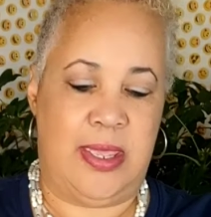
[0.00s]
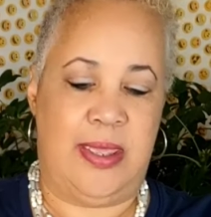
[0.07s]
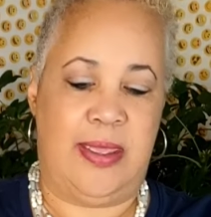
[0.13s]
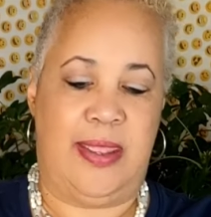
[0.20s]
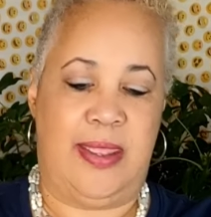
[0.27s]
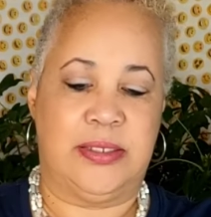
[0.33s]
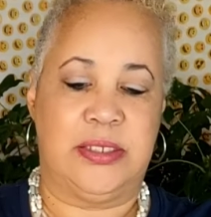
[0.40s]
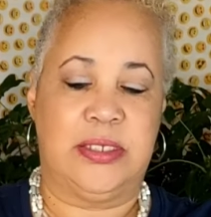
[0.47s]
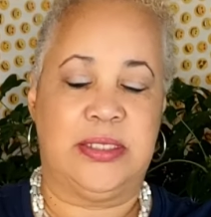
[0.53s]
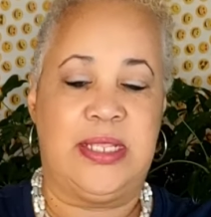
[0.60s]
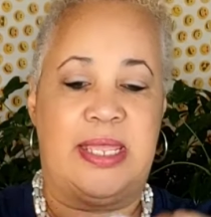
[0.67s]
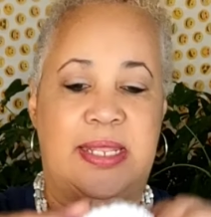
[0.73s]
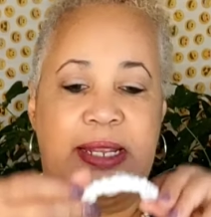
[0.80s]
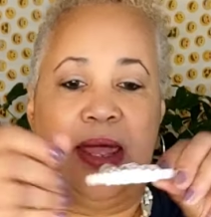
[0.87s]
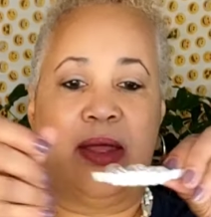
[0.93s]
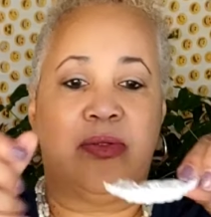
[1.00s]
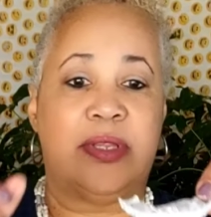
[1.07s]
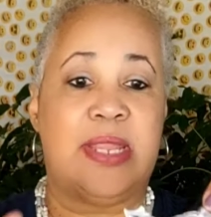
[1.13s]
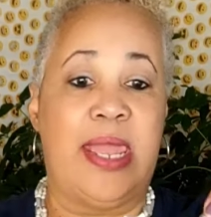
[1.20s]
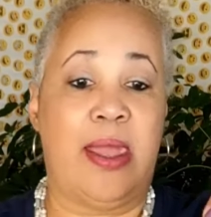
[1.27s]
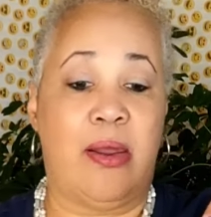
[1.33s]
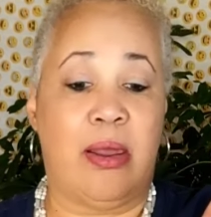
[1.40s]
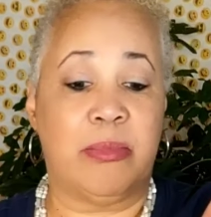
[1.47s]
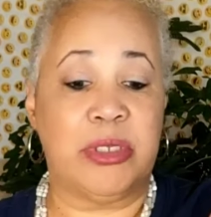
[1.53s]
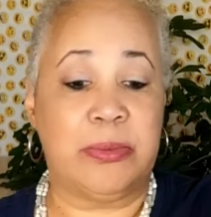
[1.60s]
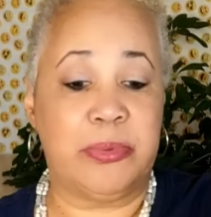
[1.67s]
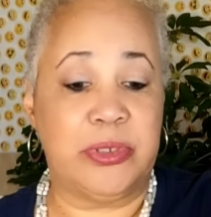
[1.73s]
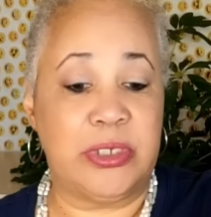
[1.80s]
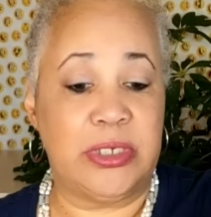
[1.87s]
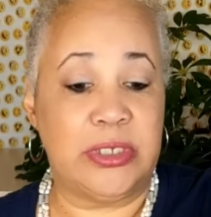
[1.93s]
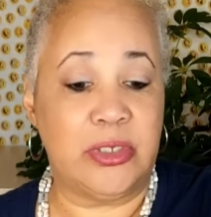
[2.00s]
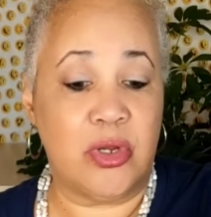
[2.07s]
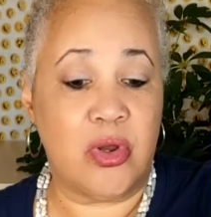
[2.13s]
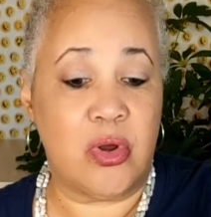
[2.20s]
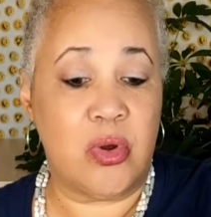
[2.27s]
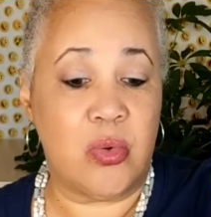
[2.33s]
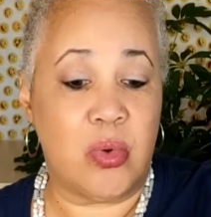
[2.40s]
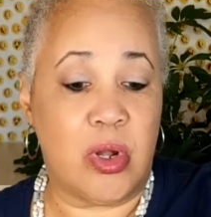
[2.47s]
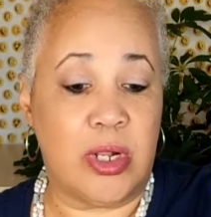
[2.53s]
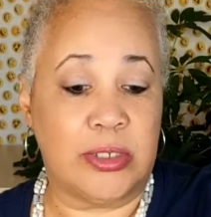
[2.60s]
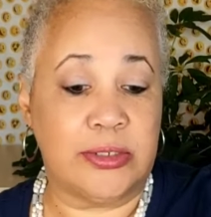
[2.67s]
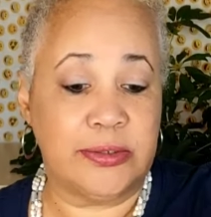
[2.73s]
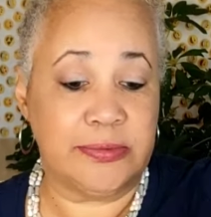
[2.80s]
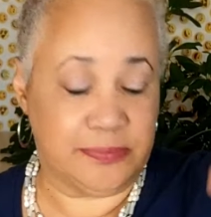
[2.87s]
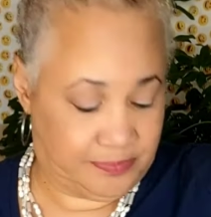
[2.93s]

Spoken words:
I took that out. Now I'm going to put it in the cold water.